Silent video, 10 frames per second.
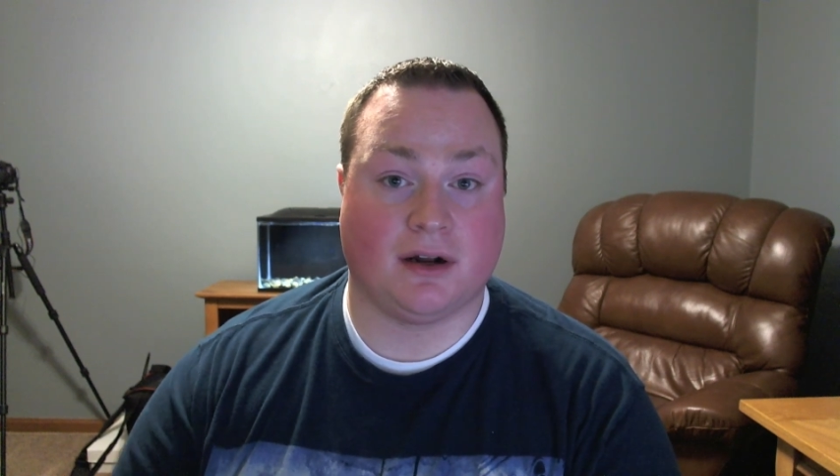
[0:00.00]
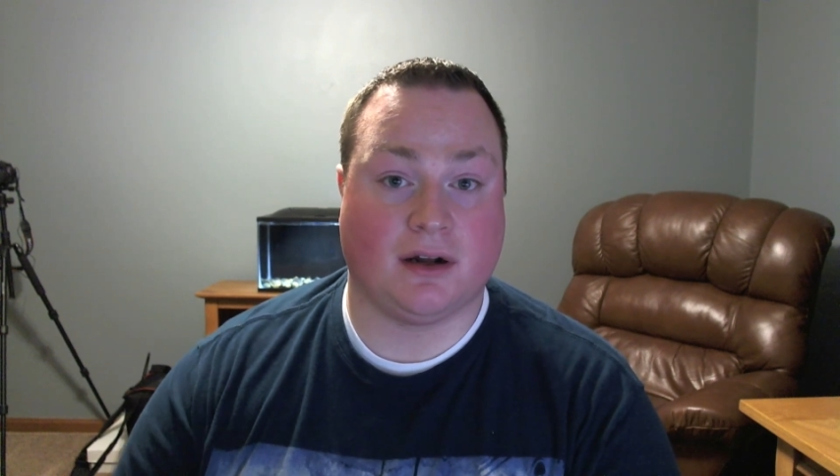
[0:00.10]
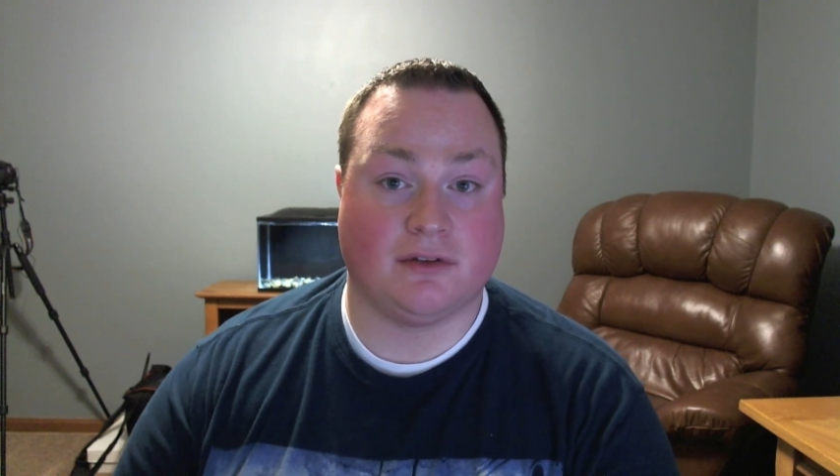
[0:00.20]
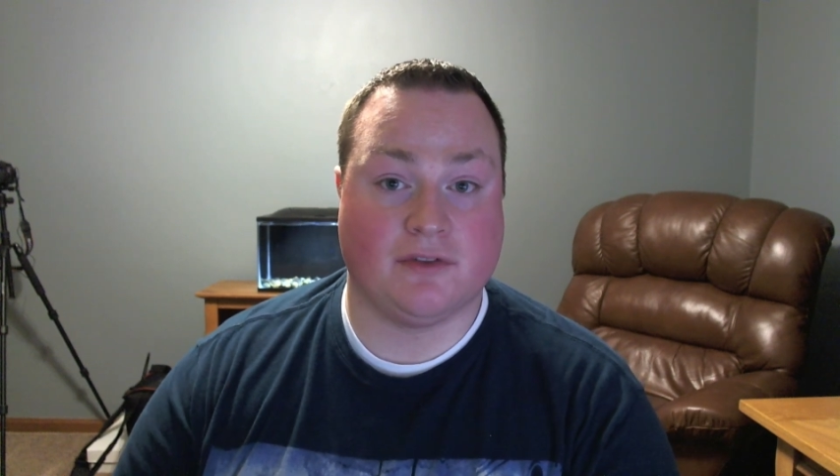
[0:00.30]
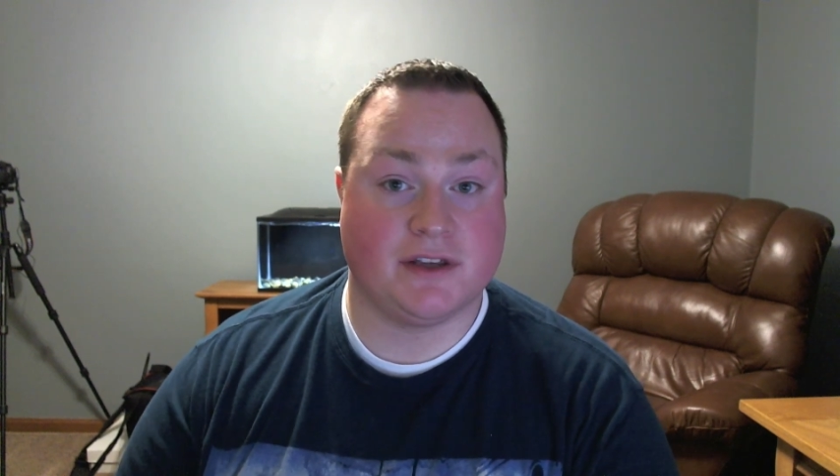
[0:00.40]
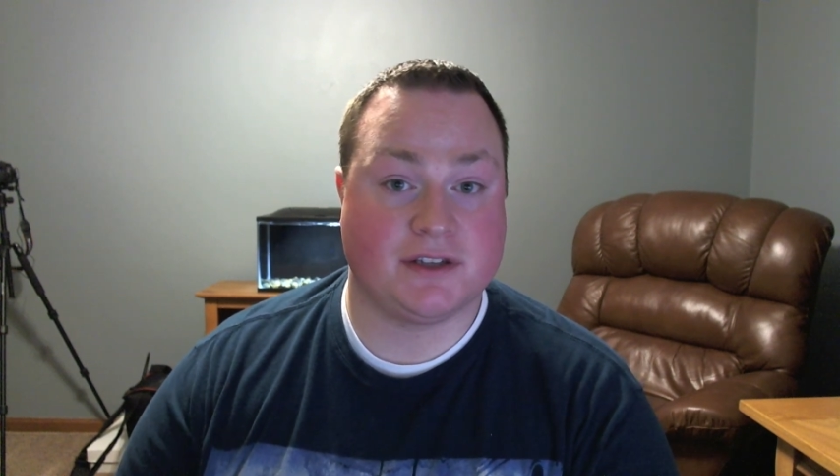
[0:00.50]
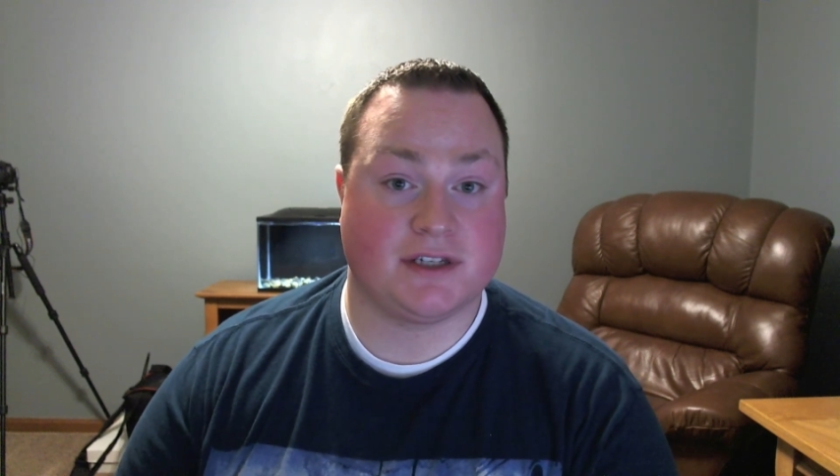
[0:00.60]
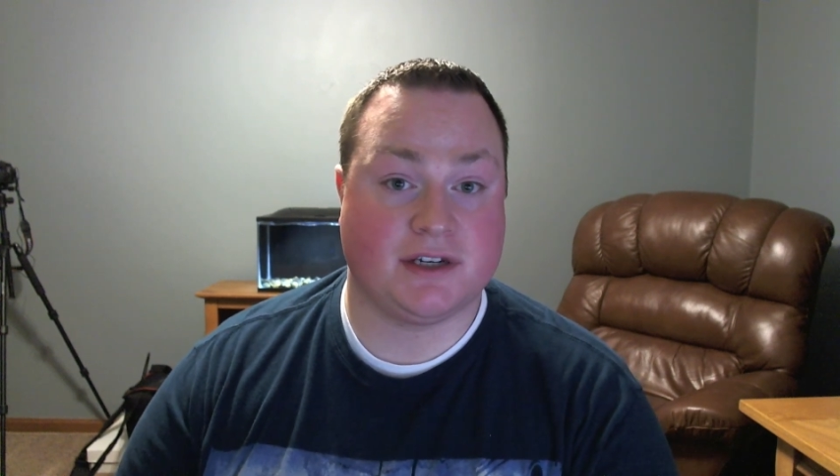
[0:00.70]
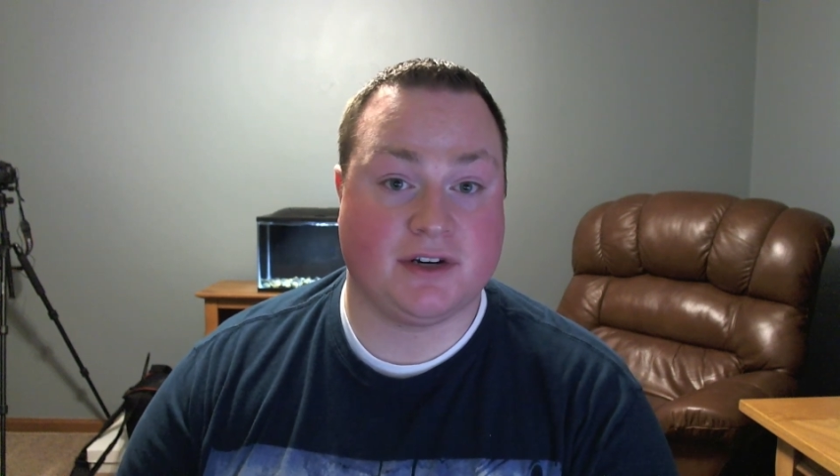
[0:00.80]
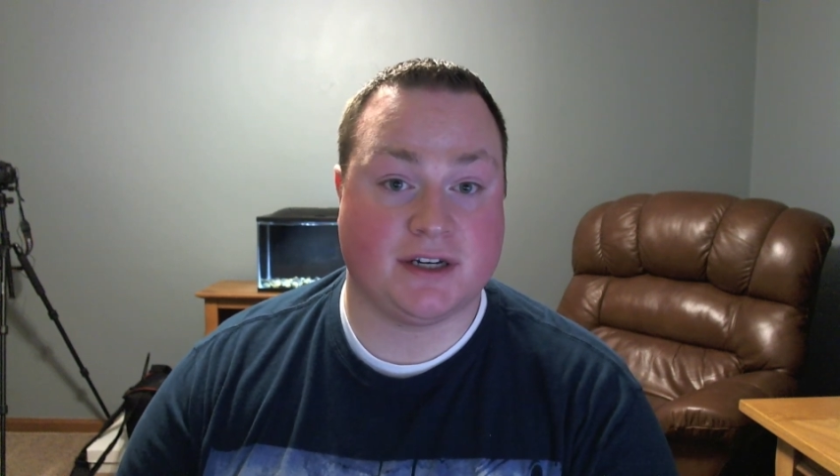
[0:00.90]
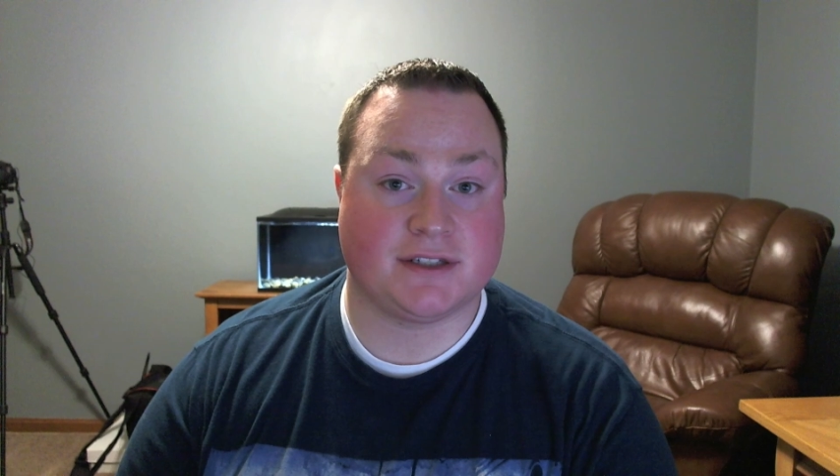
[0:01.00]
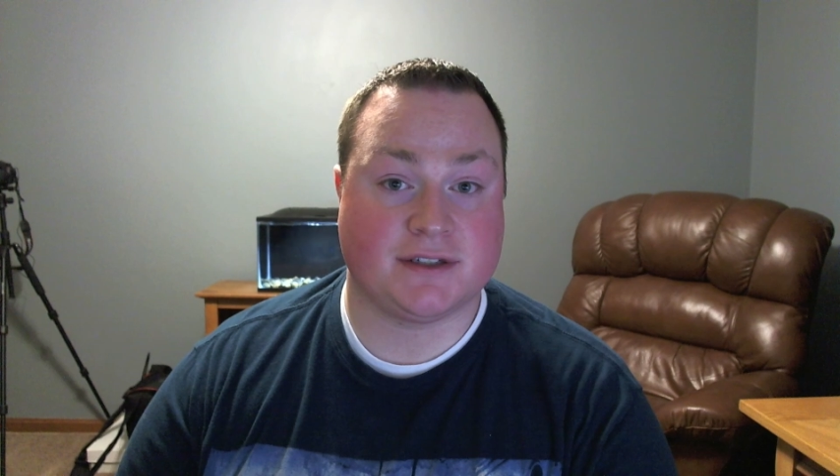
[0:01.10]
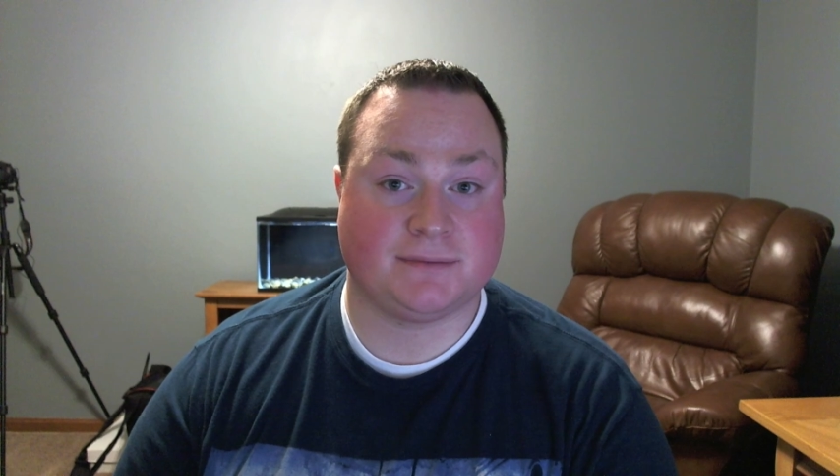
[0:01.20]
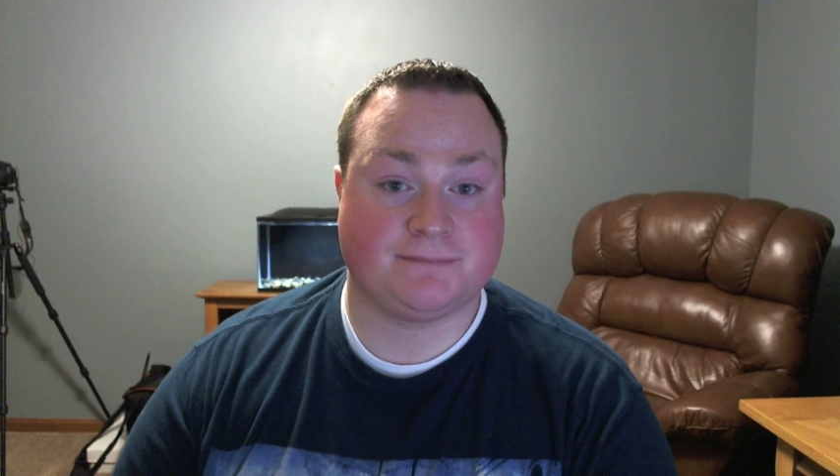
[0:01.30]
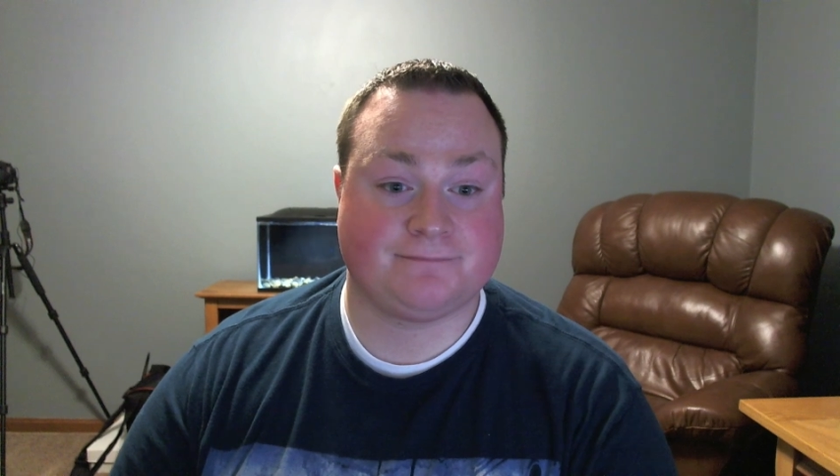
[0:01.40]
of this
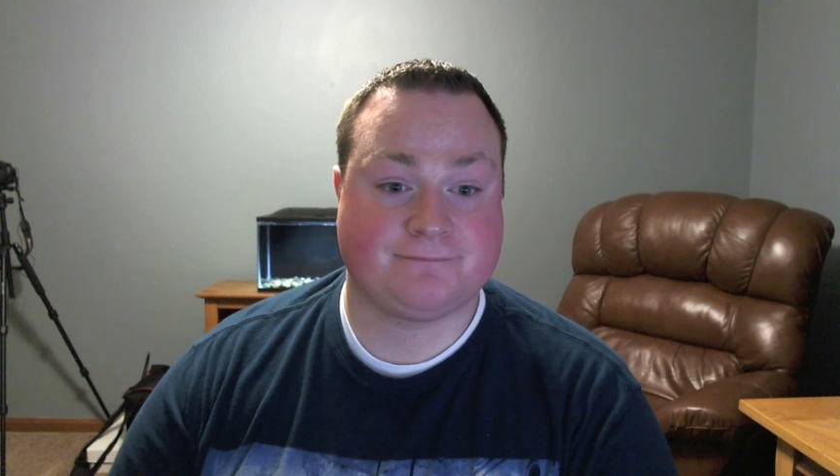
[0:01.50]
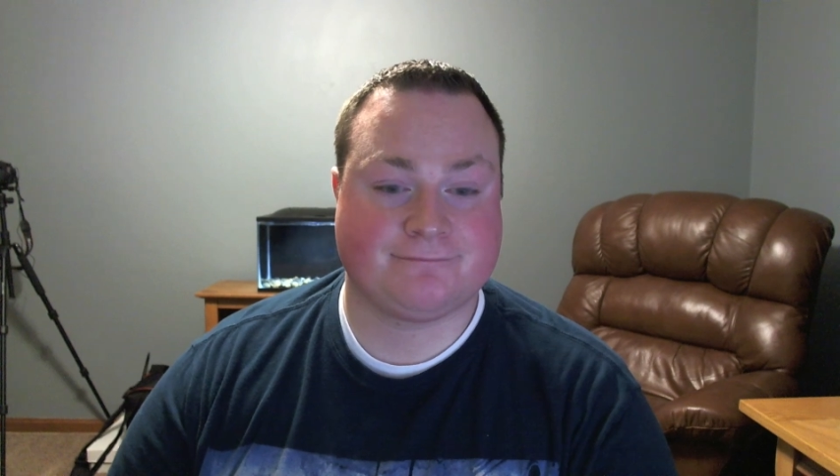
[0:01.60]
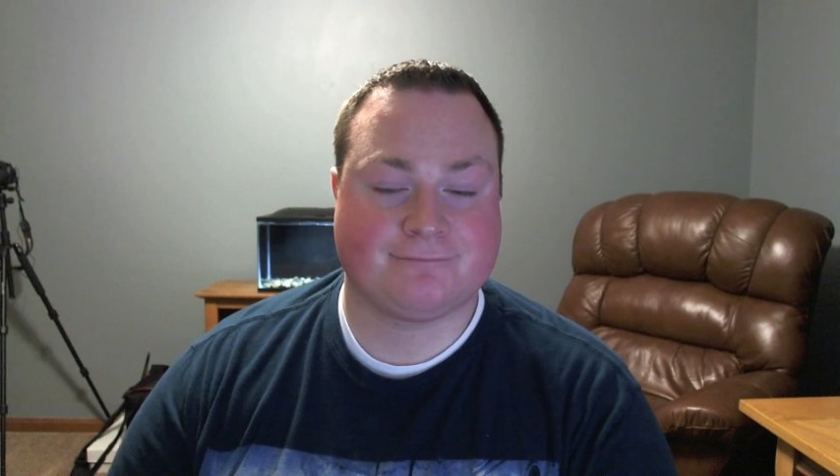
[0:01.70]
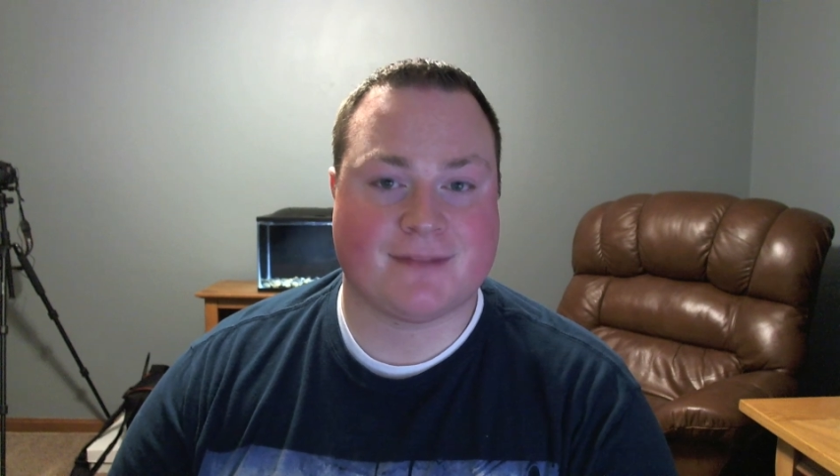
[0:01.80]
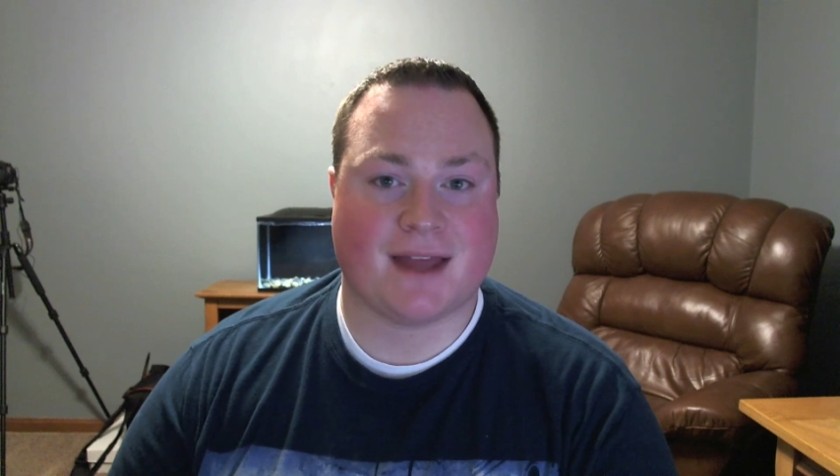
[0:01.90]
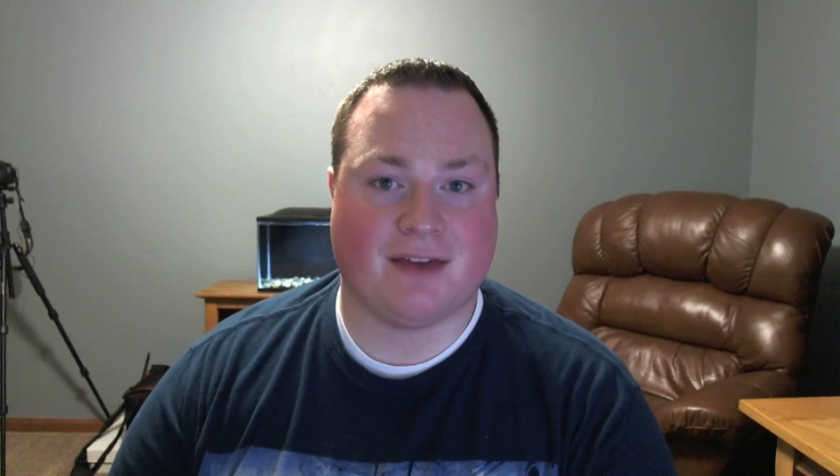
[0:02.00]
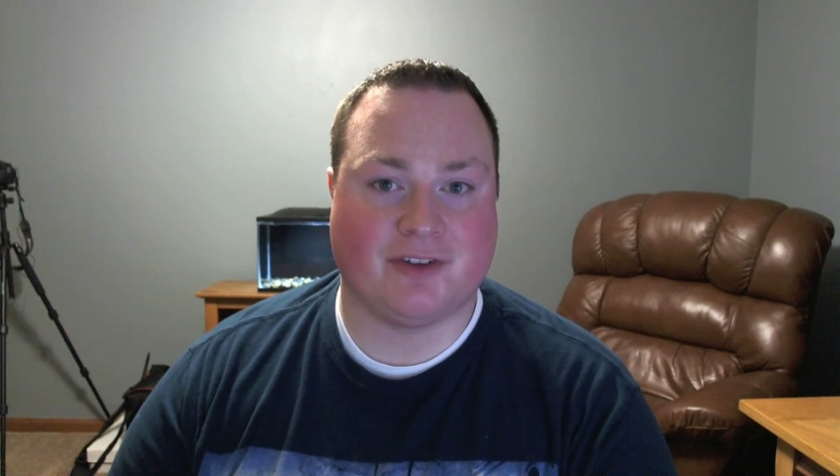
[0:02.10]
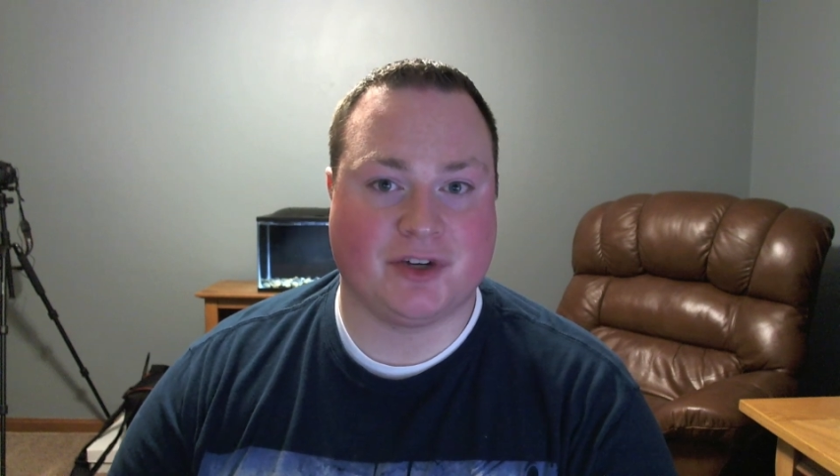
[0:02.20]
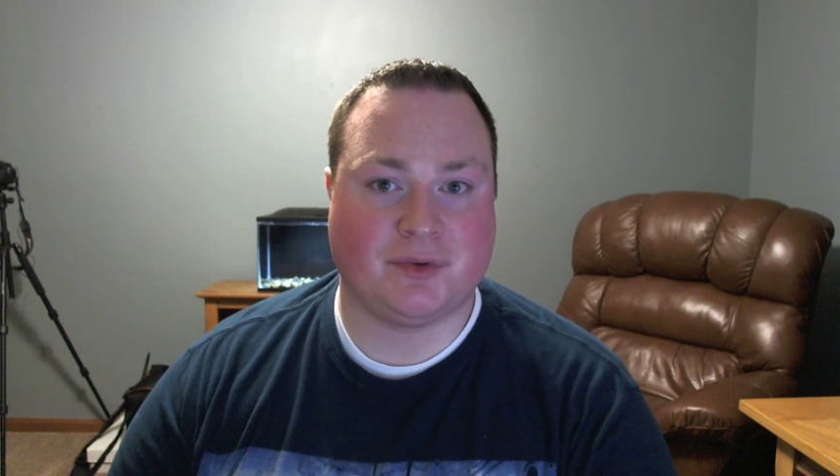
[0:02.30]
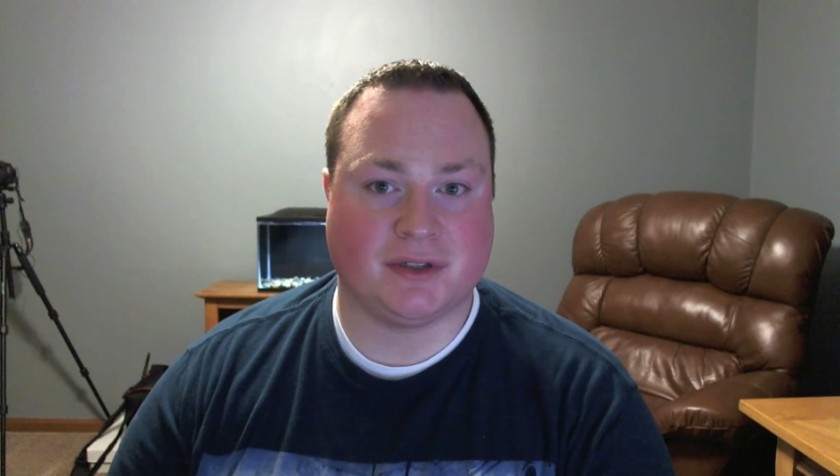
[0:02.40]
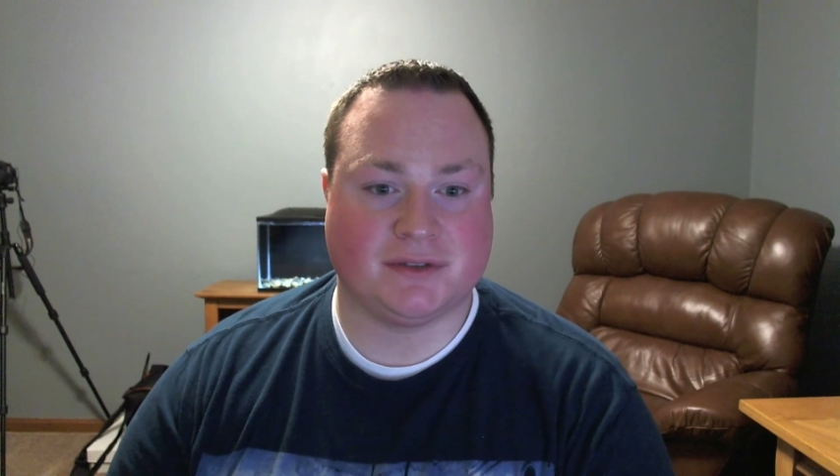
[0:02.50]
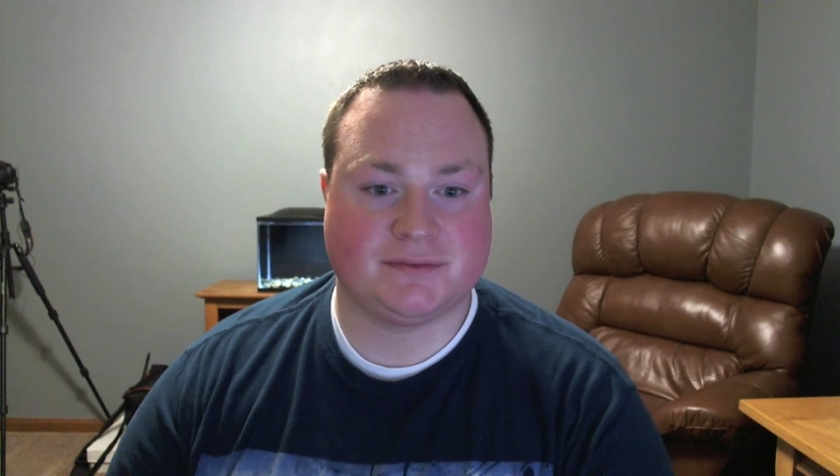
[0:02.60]
series. Have a good one.